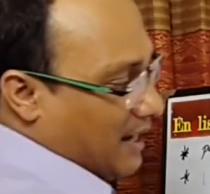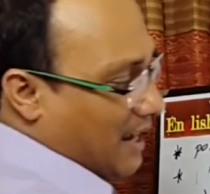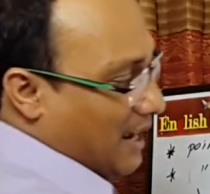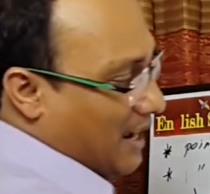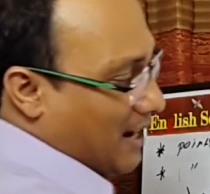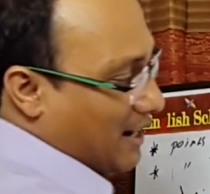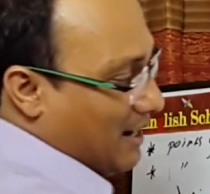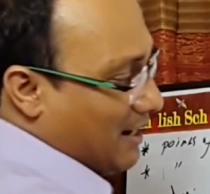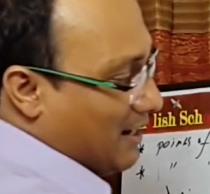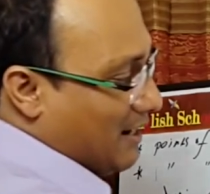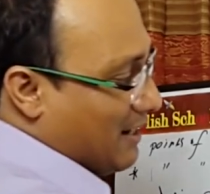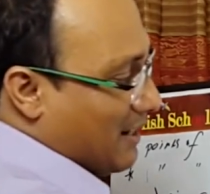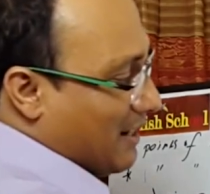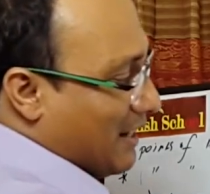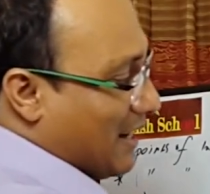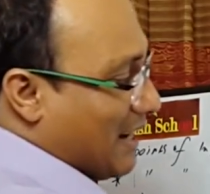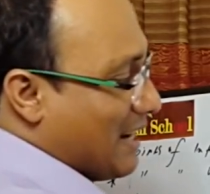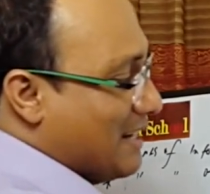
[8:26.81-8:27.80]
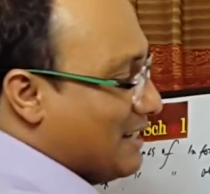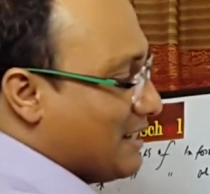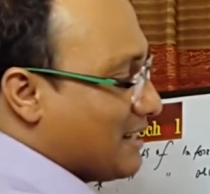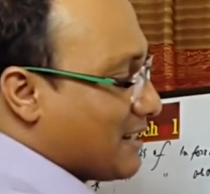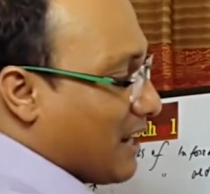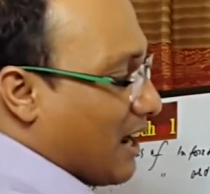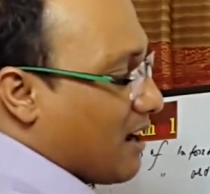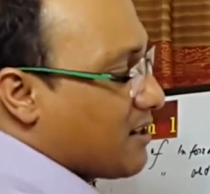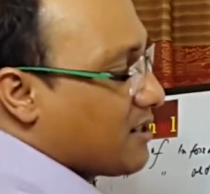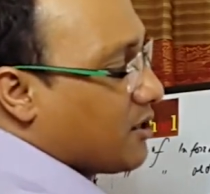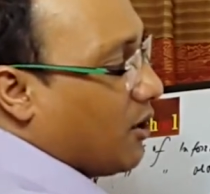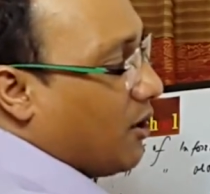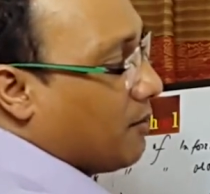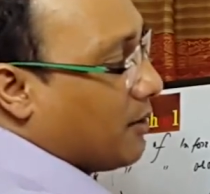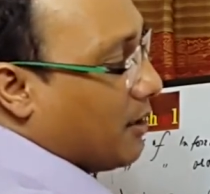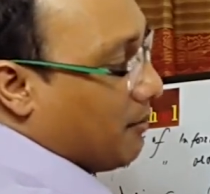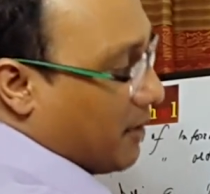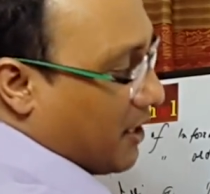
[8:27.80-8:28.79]
and in charge
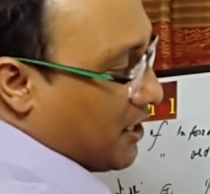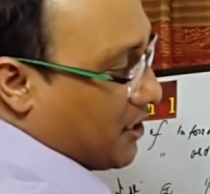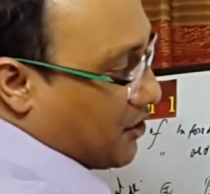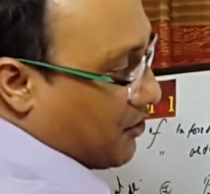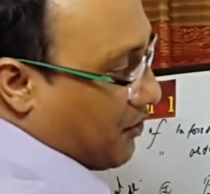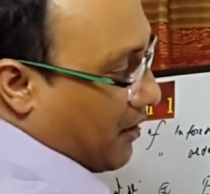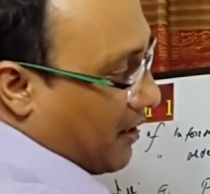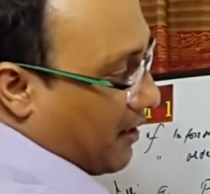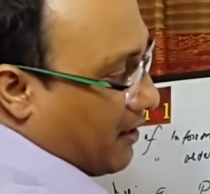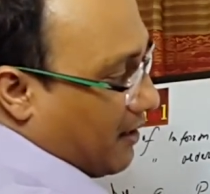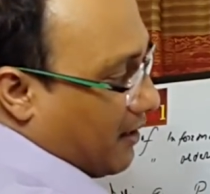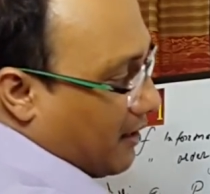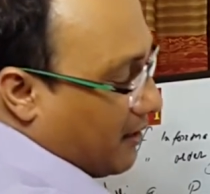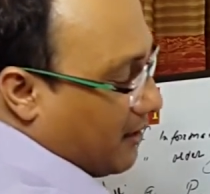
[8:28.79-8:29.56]
of the ministry,